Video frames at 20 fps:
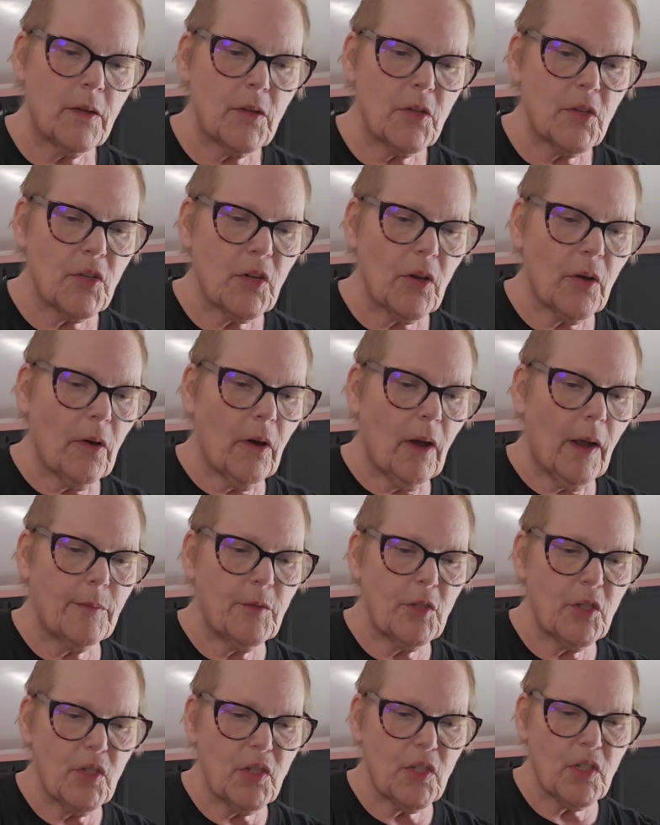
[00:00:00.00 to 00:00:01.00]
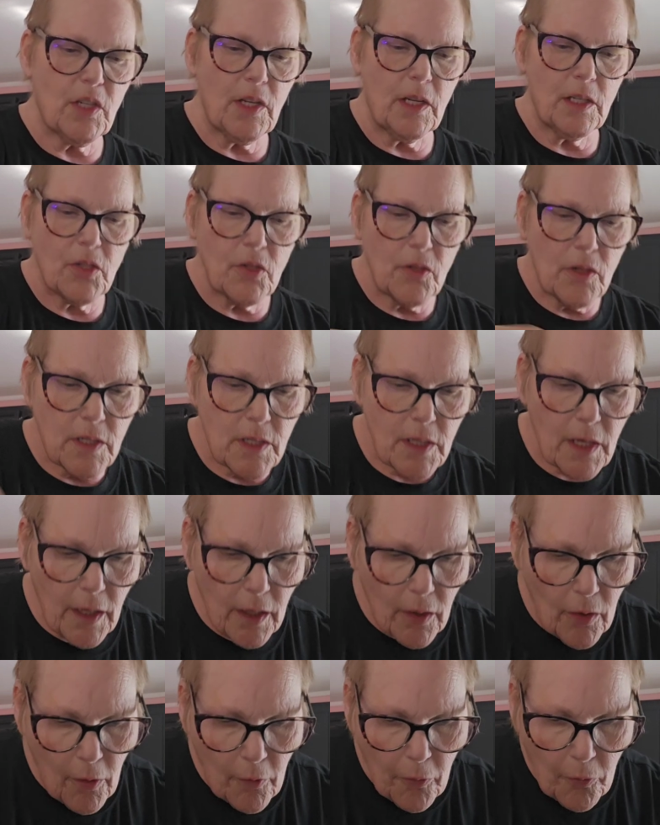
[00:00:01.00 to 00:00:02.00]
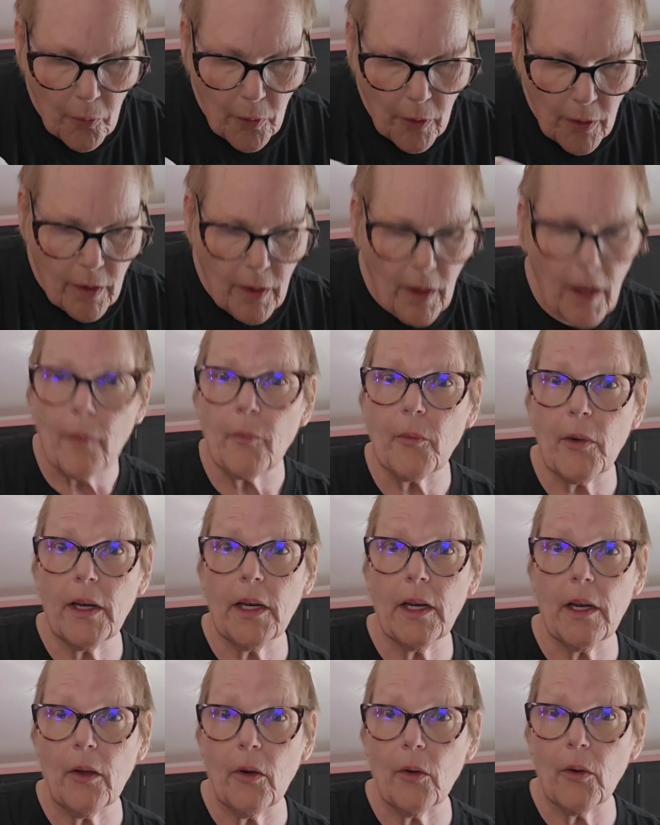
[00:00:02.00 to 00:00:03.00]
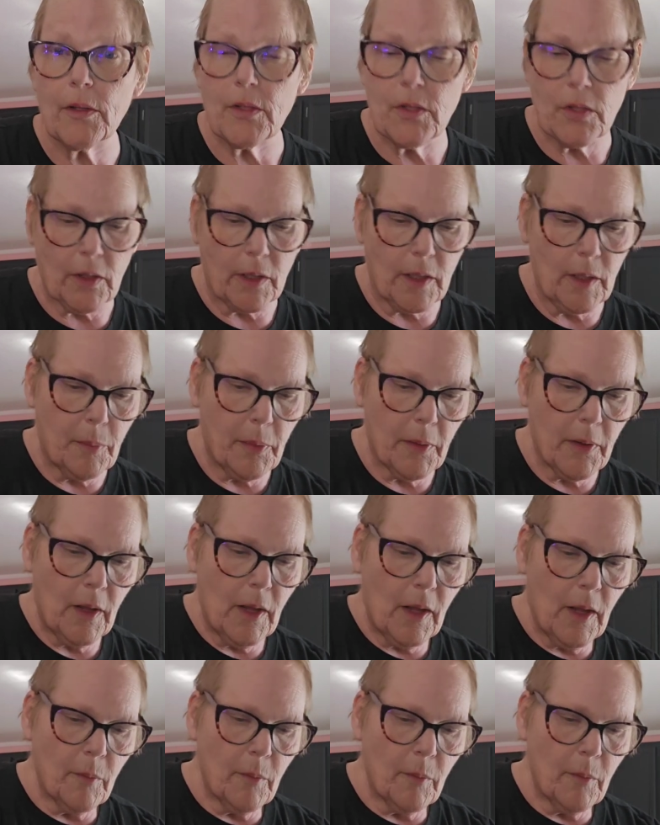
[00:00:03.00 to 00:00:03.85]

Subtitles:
So I'm just, as soon as I get off work, I'm ready to go to sleep.